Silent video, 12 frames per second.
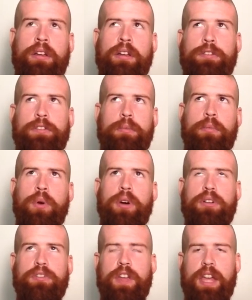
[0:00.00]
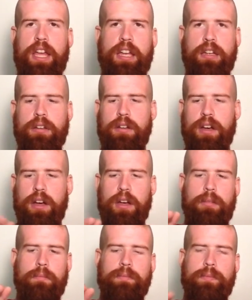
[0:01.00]
from more of a
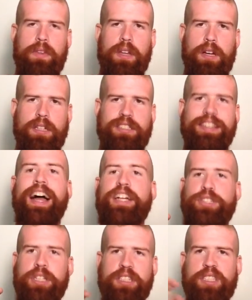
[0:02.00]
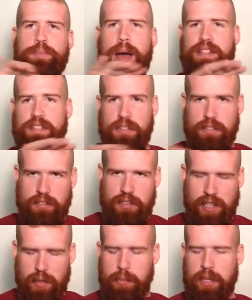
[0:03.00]
slashing spada
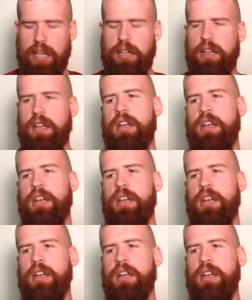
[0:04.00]
type blade